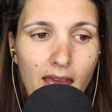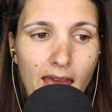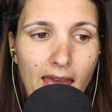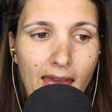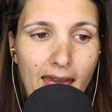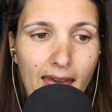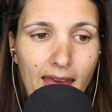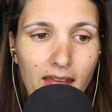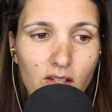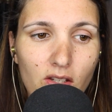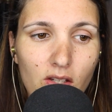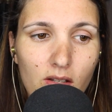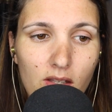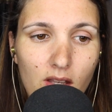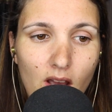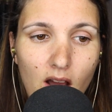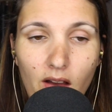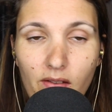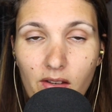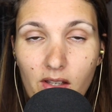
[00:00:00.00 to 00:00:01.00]
and she
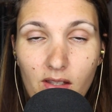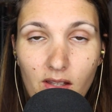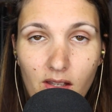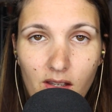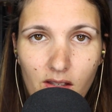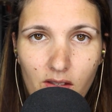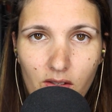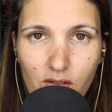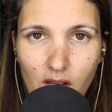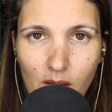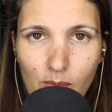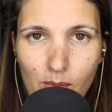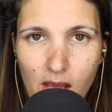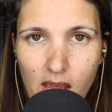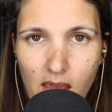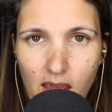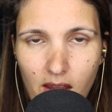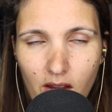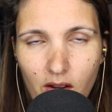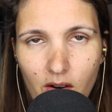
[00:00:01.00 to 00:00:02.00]
was obviously
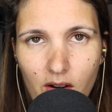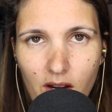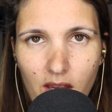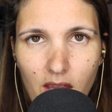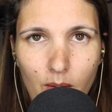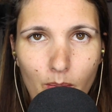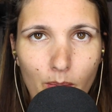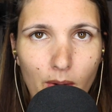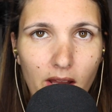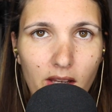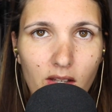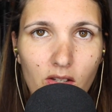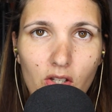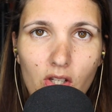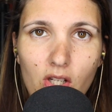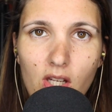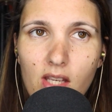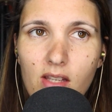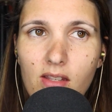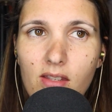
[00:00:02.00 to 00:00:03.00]
extremely angry, but
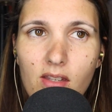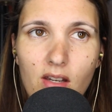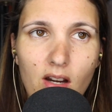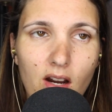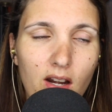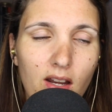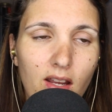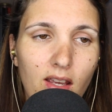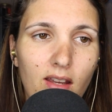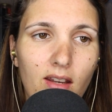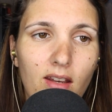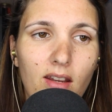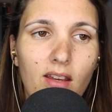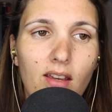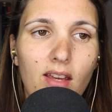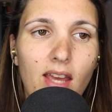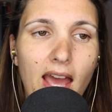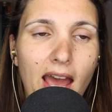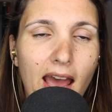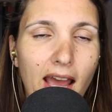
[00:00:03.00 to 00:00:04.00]
she started
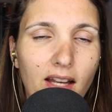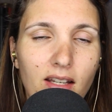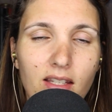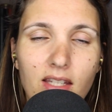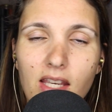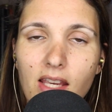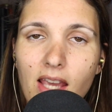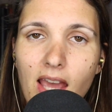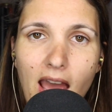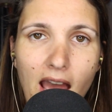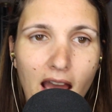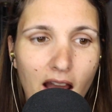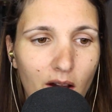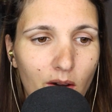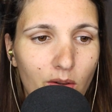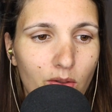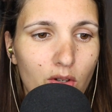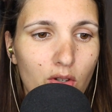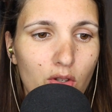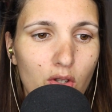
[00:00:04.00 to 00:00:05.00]
acting
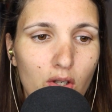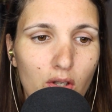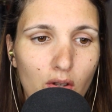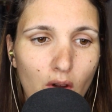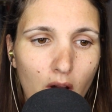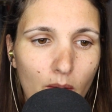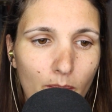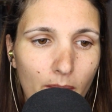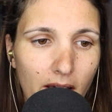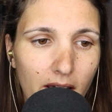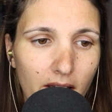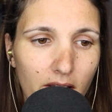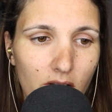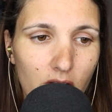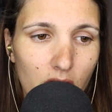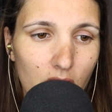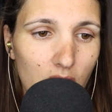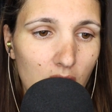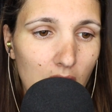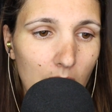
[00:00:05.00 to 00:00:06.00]
out so
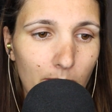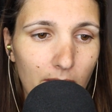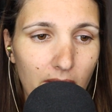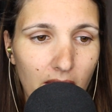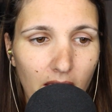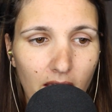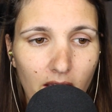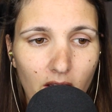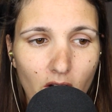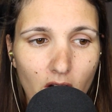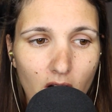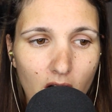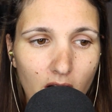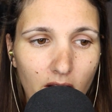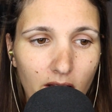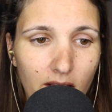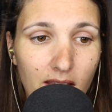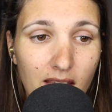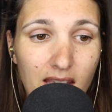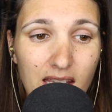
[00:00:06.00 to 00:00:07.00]
much. She began
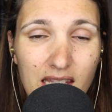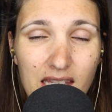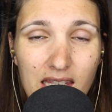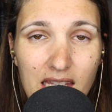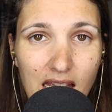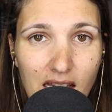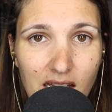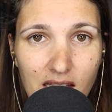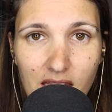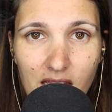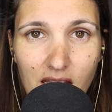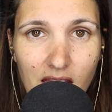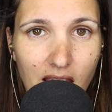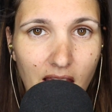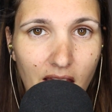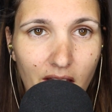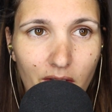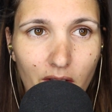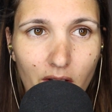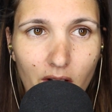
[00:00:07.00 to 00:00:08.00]
calling and texting
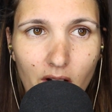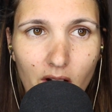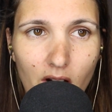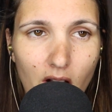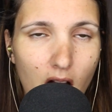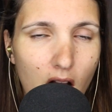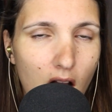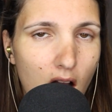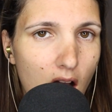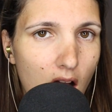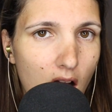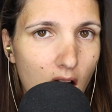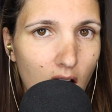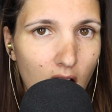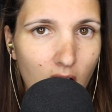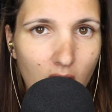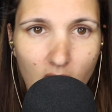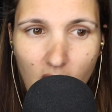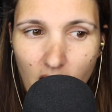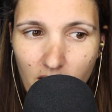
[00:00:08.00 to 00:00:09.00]
Heather
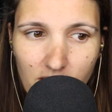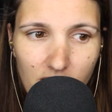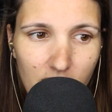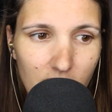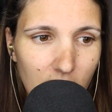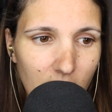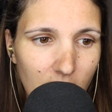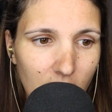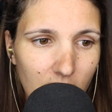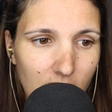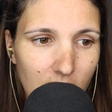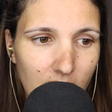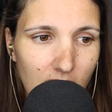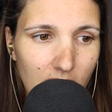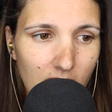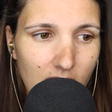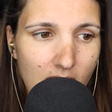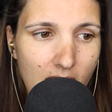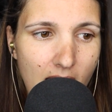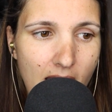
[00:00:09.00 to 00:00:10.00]

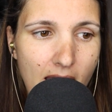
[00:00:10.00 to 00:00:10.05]
constantly.